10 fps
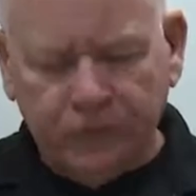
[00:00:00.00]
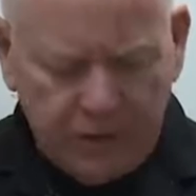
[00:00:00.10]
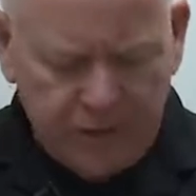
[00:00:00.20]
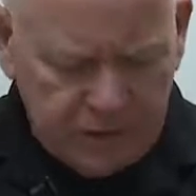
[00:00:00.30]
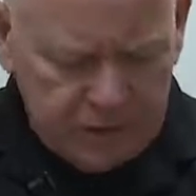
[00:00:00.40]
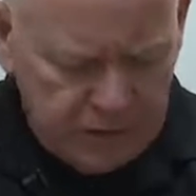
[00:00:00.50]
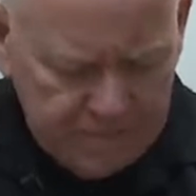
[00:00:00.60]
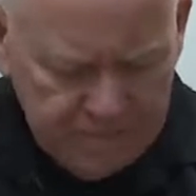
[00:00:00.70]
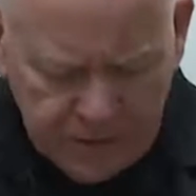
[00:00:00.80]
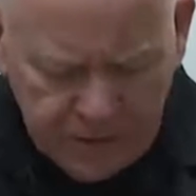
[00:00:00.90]
great idea,
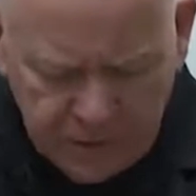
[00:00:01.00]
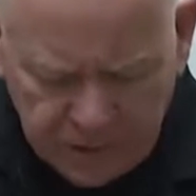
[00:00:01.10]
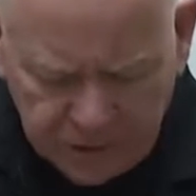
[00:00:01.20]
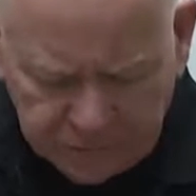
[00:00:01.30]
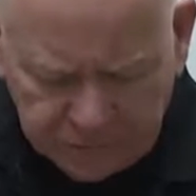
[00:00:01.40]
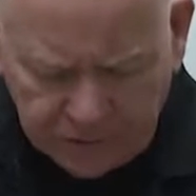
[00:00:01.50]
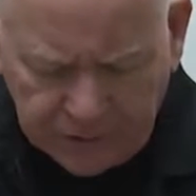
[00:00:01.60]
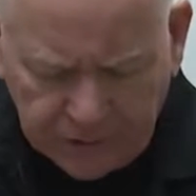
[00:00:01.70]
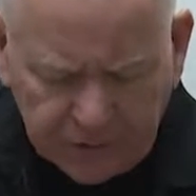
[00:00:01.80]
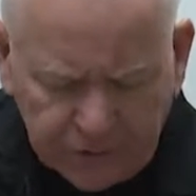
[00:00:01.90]
sat
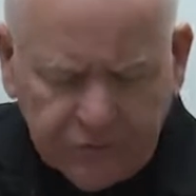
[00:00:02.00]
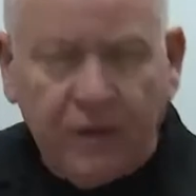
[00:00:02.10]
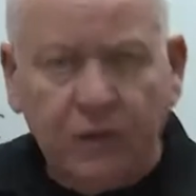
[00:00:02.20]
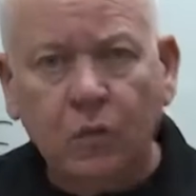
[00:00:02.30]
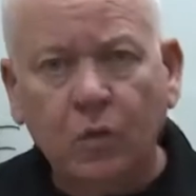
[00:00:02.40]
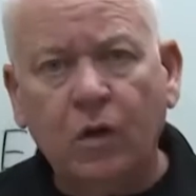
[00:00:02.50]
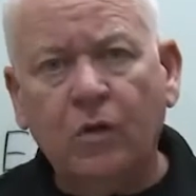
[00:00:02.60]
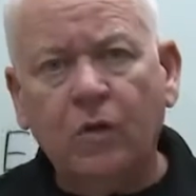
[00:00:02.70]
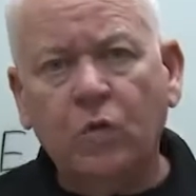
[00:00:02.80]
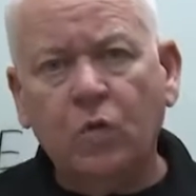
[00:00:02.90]
down and decided,
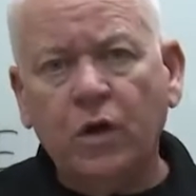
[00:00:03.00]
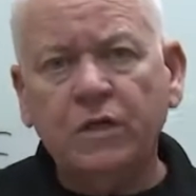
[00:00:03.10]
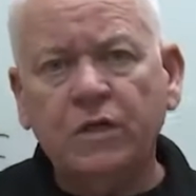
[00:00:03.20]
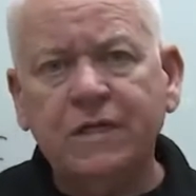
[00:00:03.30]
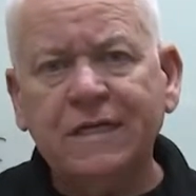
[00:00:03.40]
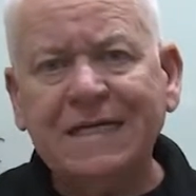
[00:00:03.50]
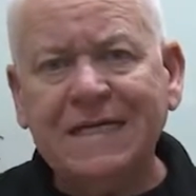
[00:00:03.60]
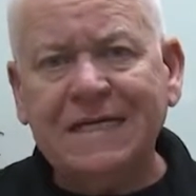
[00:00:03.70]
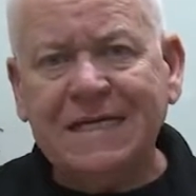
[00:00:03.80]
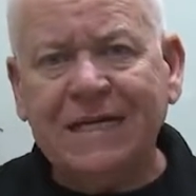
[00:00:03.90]
well, what you
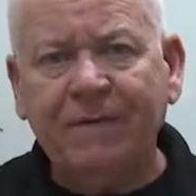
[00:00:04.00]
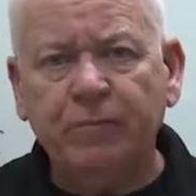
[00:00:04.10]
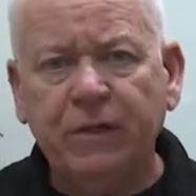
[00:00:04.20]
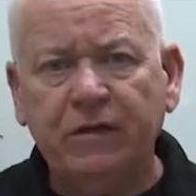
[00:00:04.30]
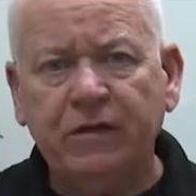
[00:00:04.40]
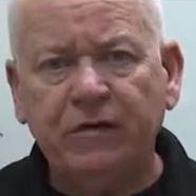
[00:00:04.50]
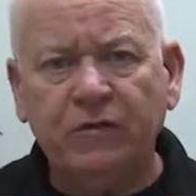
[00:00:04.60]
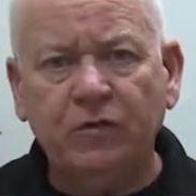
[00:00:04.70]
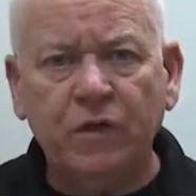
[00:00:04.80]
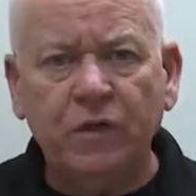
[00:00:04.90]
need
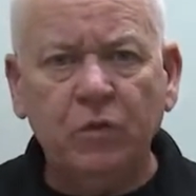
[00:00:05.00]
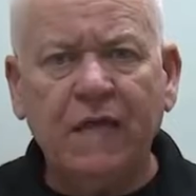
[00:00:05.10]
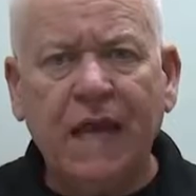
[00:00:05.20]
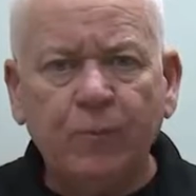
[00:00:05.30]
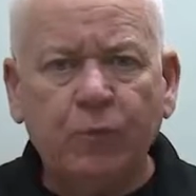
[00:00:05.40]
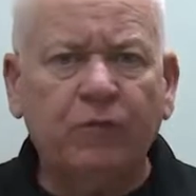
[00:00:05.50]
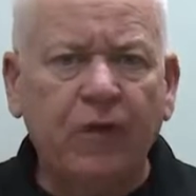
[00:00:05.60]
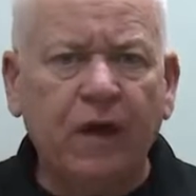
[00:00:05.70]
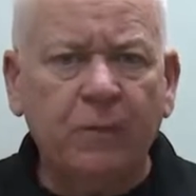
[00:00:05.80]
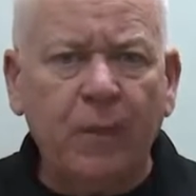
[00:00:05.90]
is we can
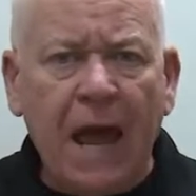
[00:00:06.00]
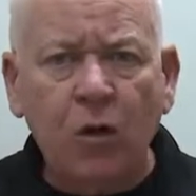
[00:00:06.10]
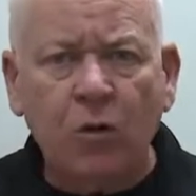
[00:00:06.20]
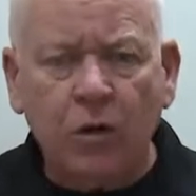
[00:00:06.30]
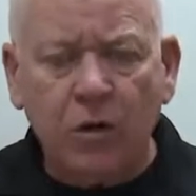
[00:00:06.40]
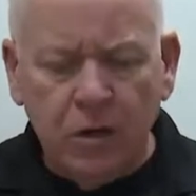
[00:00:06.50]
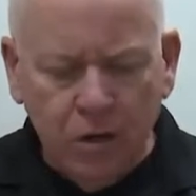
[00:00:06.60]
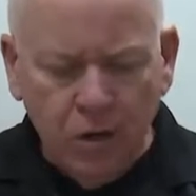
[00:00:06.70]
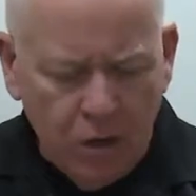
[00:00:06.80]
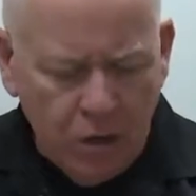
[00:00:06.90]
provide power
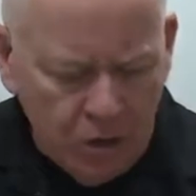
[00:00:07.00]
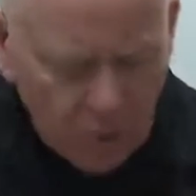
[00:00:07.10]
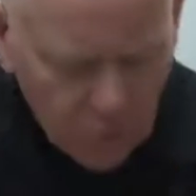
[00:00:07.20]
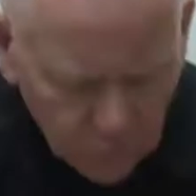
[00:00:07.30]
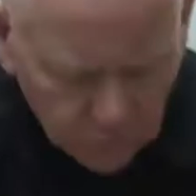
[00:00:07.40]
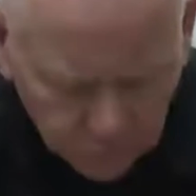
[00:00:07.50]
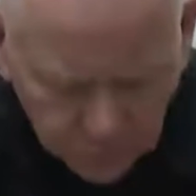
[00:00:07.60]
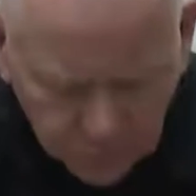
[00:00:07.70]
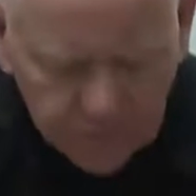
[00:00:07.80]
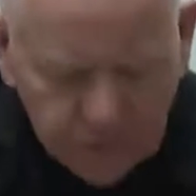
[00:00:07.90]

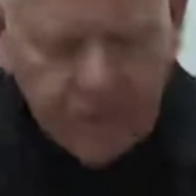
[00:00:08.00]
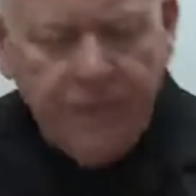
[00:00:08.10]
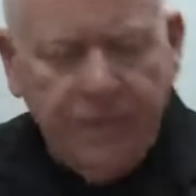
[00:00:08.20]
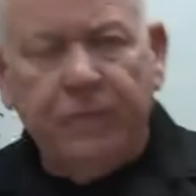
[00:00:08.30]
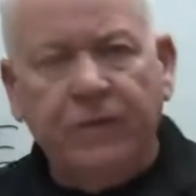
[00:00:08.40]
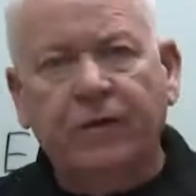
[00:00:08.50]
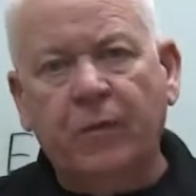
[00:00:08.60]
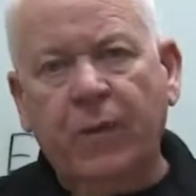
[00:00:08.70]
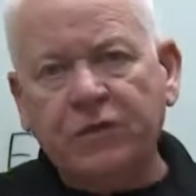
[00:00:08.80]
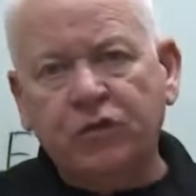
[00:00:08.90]
over the
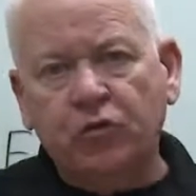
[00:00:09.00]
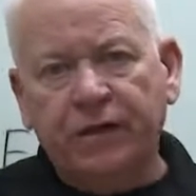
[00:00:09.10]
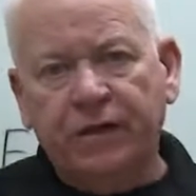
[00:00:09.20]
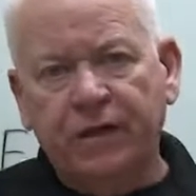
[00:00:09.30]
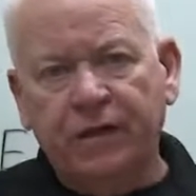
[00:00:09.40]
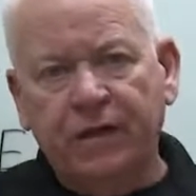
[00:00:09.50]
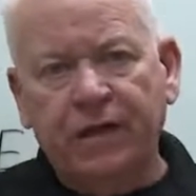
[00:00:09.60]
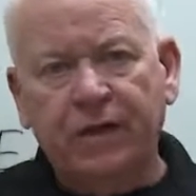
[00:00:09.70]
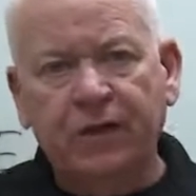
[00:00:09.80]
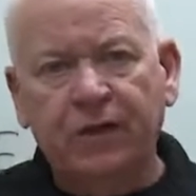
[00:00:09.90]
patch cord
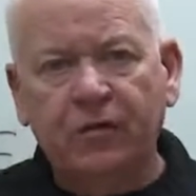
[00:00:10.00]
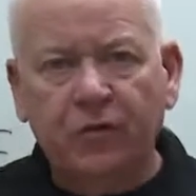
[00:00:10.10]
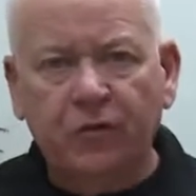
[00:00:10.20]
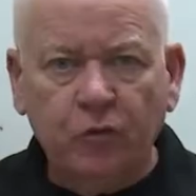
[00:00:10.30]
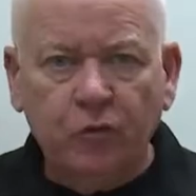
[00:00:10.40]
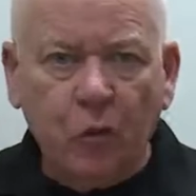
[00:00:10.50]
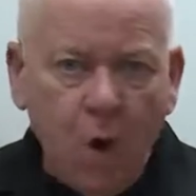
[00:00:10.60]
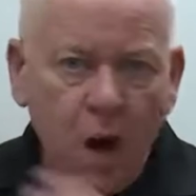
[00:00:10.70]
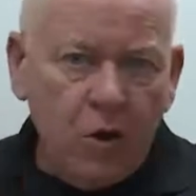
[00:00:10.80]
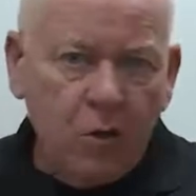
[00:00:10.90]
and through the
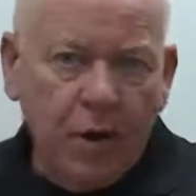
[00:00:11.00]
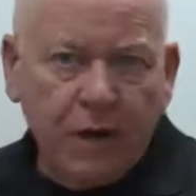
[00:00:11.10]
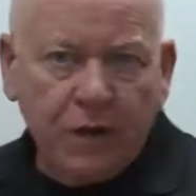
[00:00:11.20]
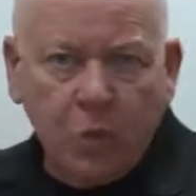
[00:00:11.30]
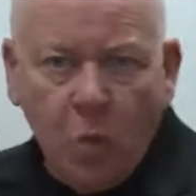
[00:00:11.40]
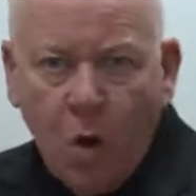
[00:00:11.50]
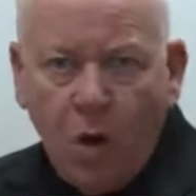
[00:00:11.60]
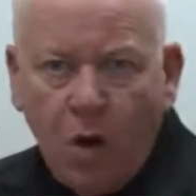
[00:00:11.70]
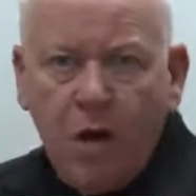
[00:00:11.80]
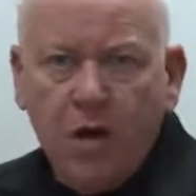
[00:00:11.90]
wire behind the
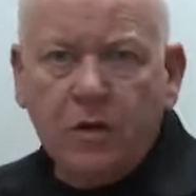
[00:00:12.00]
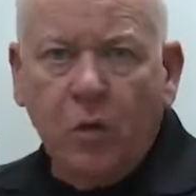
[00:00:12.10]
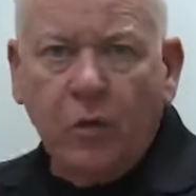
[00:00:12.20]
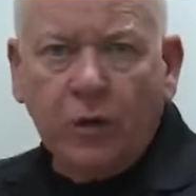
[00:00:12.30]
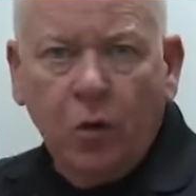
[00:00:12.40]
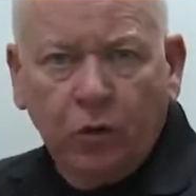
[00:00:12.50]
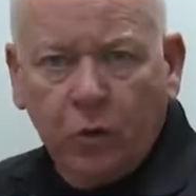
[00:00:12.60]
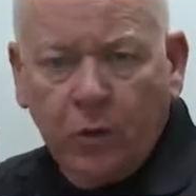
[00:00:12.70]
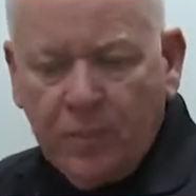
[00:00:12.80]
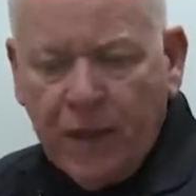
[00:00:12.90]
wall, going all the
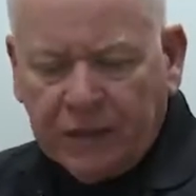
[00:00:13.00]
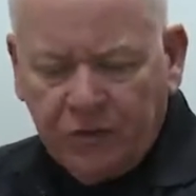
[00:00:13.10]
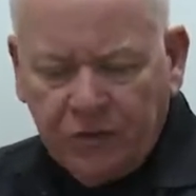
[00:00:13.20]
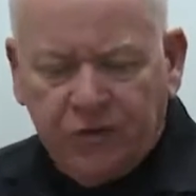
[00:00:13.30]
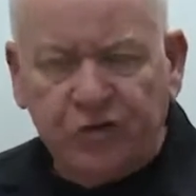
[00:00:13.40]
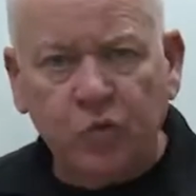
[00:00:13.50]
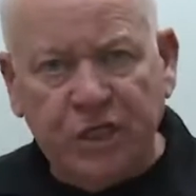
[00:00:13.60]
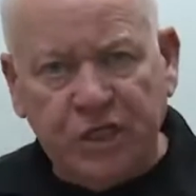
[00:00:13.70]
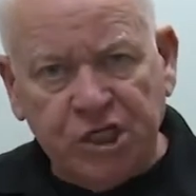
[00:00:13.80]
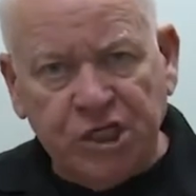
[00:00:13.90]
way back to the
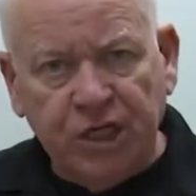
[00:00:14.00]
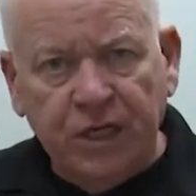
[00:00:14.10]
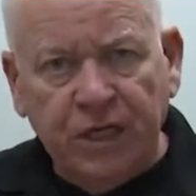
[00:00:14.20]
switch.